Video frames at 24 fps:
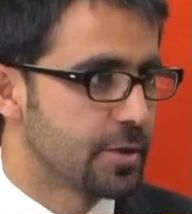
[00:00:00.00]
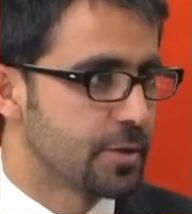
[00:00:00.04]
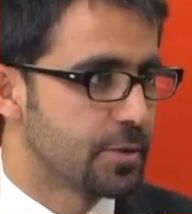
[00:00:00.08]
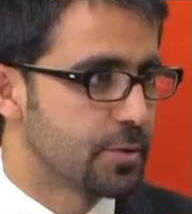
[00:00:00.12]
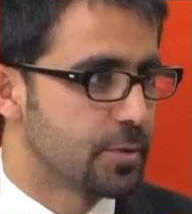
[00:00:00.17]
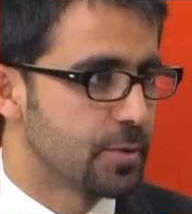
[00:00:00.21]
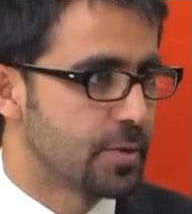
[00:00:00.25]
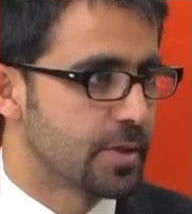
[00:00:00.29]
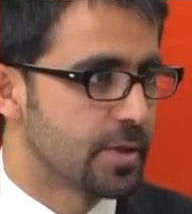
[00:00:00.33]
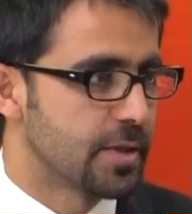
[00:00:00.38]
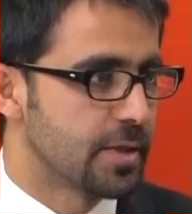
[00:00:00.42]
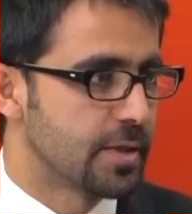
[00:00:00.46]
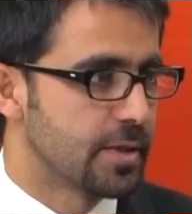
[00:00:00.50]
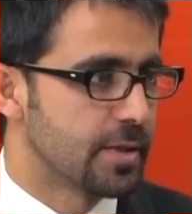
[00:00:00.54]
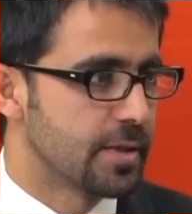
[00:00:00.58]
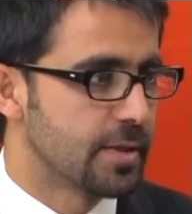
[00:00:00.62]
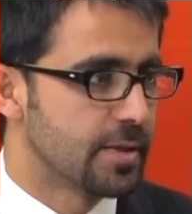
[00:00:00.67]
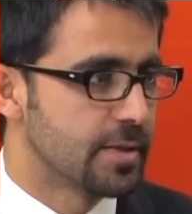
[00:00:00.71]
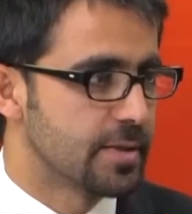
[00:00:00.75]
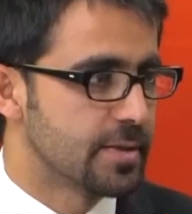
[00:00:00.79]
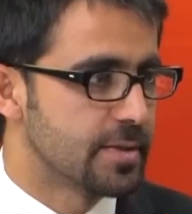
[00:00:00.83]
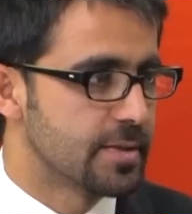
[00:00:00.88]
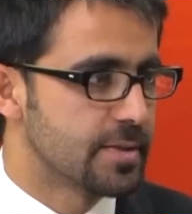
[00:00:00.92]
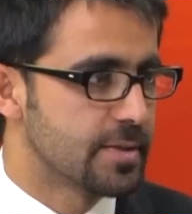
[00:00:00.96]
and Turkey
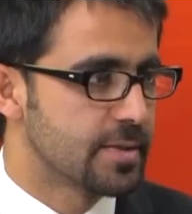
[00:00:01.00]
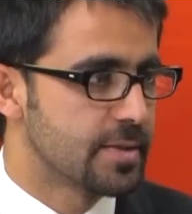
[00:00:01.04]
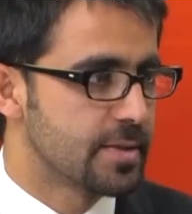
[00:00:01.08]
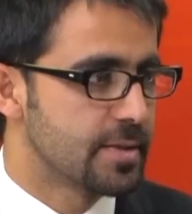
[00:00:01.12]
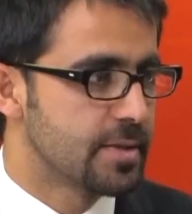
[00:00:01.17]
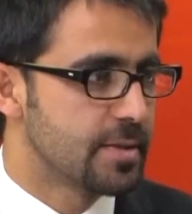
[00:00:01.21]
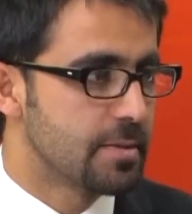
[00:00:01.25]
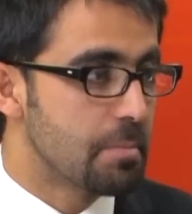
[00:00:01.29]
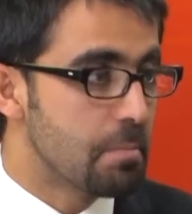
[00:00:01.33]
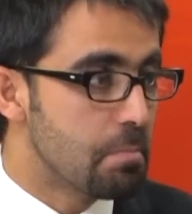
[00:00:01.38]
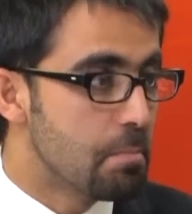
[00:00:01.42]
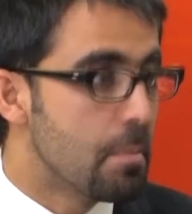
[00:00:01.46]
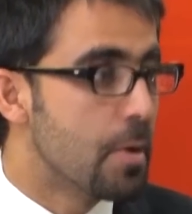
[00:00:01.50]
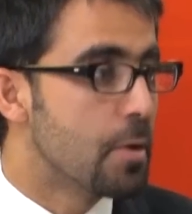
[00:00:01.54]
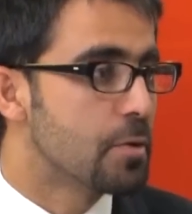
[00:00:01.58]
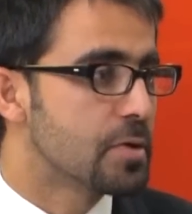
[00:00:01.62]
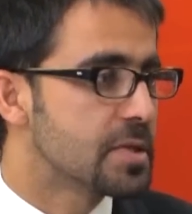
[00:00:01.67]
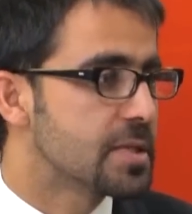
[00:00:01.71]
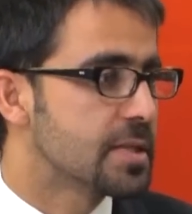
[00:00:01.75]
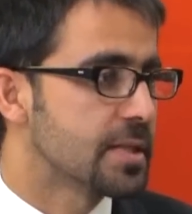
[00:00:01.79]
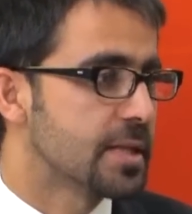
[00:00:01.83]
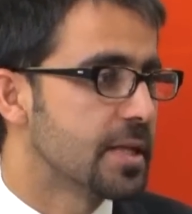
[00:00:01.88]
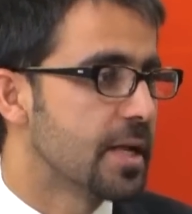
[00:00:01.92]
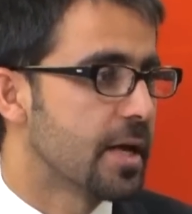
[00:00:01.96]
is
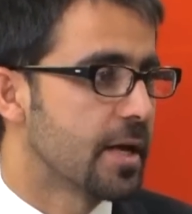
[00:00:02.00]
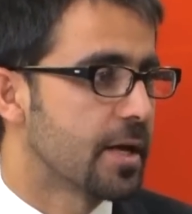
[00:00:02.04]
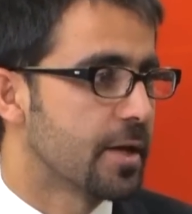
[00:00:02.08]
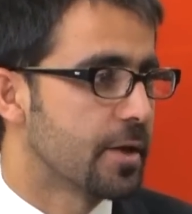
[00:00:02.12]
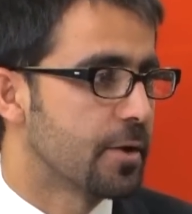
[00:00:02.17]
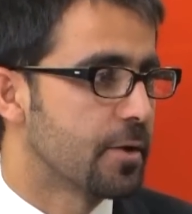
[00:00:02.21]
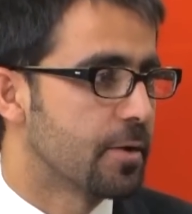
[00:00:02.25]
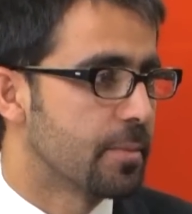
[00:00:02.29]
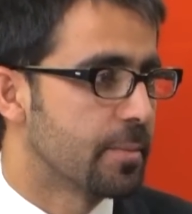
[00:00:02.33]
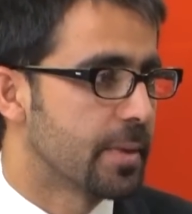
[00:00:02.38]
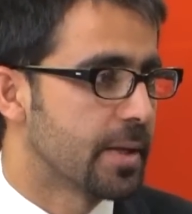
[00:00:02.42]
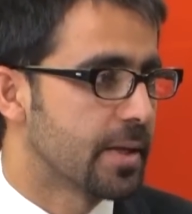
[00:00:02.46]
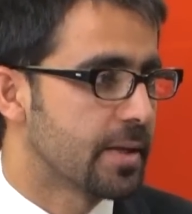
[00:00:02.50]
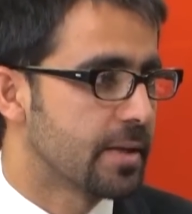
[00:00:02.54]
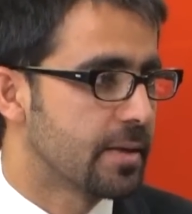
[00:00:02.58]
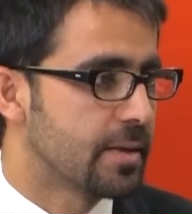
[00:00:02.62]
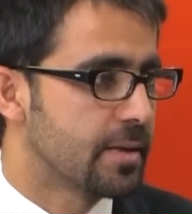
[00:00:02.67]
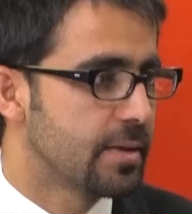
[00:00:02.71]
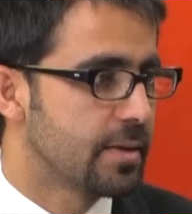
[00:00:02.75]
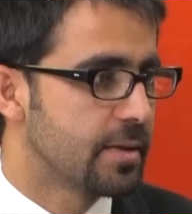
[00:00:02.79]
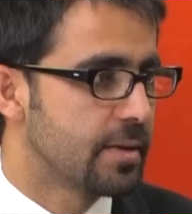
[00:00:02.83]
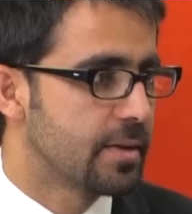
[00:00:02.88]
mostly economic.